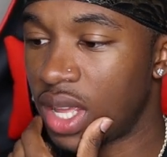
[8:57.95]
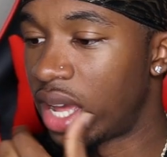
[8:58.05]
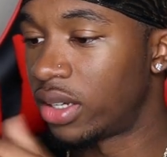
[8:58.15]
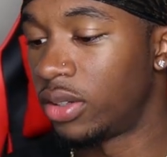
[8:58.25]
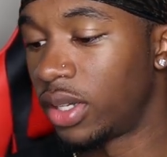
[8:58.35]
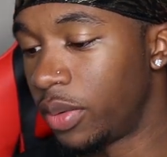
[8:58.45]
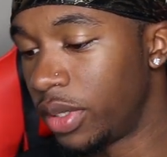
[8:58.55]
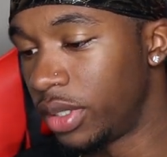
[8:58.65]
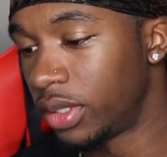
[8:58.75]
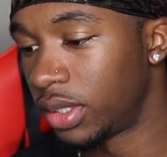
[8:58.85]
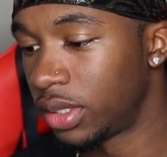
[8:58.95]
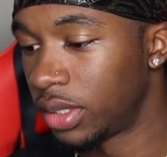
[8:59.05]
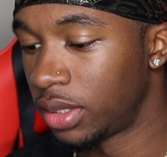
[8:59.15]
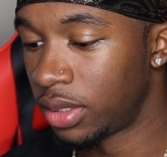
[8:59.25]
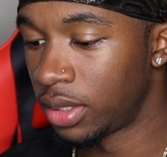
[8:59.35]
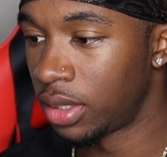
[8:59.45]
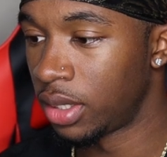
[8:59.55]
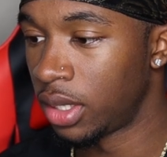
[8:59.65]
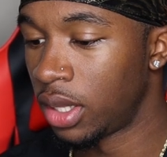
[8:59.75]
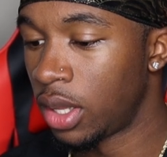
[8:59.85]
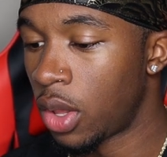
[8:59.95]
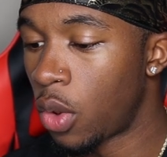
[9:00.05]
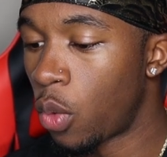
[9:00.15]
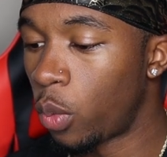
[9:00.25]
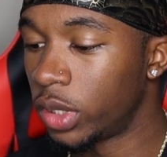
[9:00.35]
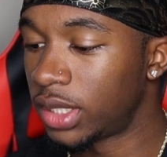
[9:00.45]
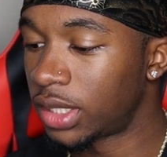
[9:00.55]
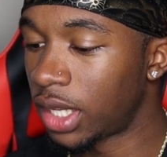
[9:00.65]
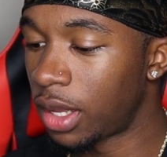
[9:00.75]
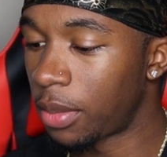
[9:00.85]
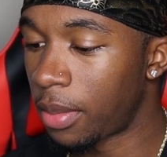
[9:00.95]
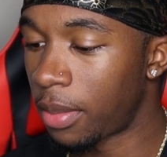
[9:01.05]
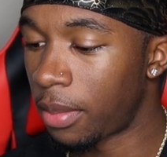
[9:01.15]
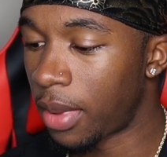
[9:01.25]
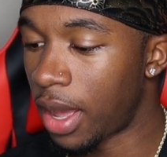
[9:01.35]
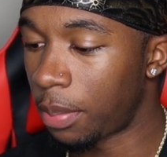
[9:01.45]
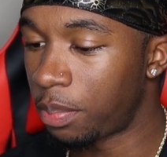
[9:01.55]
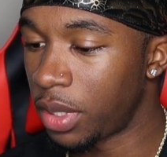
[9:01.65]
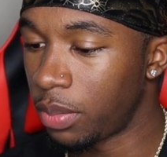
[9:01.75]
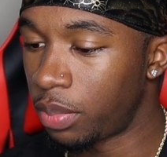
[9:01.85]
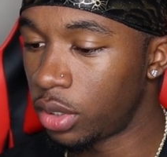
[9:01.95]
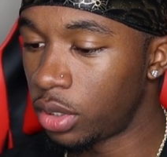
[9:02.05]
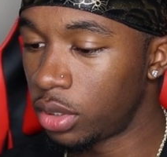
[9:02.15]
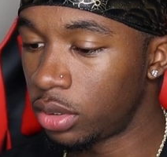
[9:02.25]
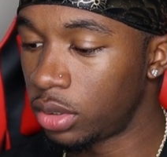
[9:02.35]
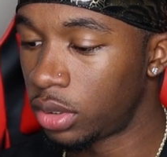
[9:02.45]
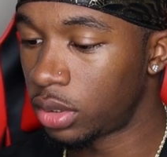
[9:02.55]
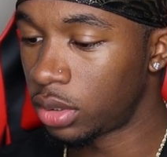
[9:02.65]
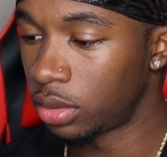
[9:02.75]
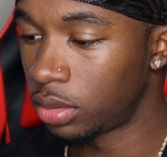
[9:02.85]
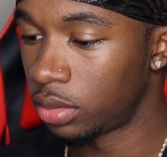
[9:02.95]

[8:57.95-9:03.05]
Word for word: Yeah, I know what that was. What's up, my peoples?